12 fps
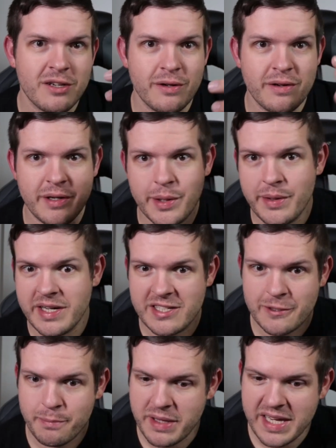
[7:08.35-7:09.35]
to
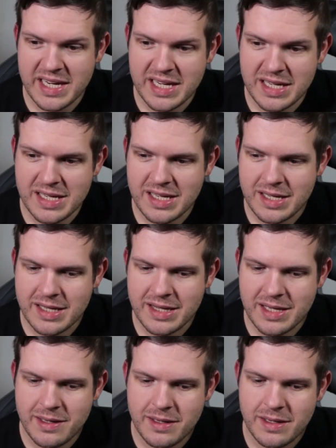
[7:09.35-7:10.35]
explain
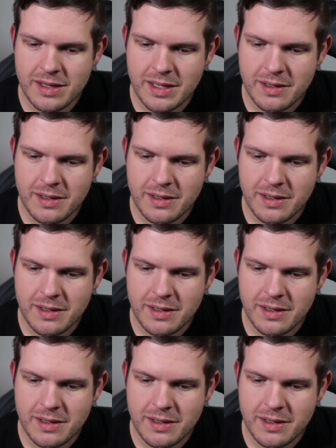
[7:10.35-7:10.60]
the